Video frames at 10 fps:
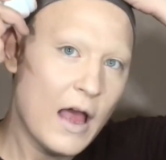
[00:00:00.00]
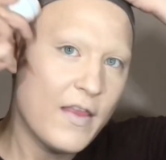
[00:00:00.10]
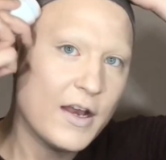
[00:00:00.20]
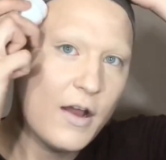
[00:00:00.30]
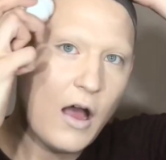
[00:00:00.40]

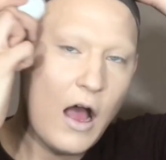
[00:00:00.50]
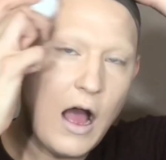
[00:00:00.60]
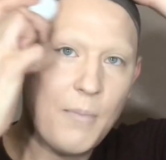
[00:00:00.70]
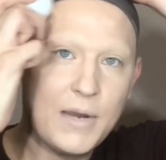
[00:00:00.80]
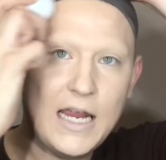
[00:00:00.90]
And then
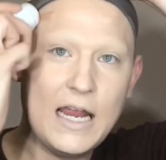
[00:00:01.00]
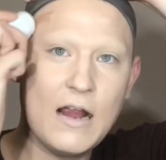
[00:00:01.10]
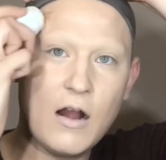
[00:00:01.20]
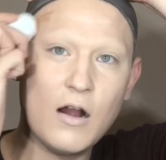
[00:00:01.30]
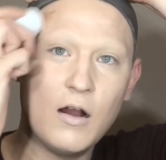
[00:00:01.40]
up
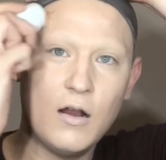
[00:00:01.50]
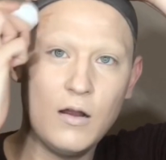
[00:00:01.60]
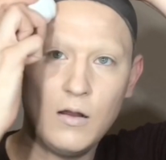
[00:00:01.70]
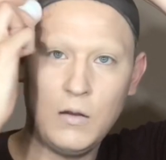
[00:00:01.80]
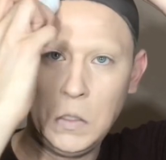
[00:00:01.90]
here,
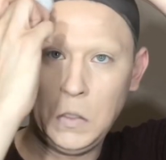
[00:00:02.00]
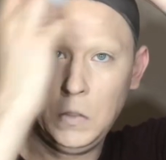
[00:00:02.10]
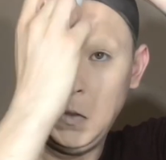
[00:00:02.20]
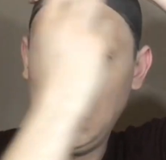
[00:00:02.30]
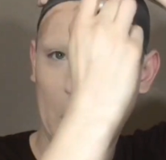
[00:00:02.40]

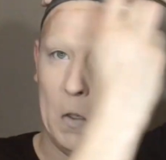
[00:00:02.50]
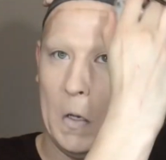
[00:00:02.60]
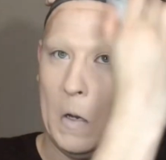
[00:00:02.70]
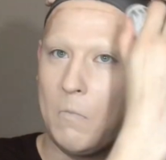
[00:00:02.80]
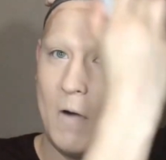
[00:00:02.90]

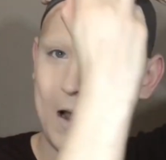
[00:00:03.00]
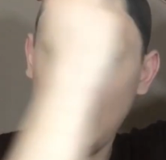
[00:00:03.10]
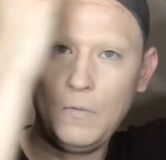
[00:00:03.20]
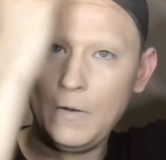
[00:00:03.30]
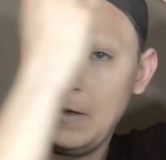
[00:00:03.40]

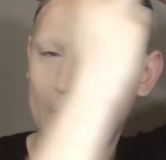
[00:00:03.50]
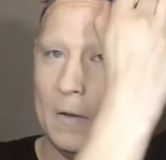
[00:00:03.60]
around,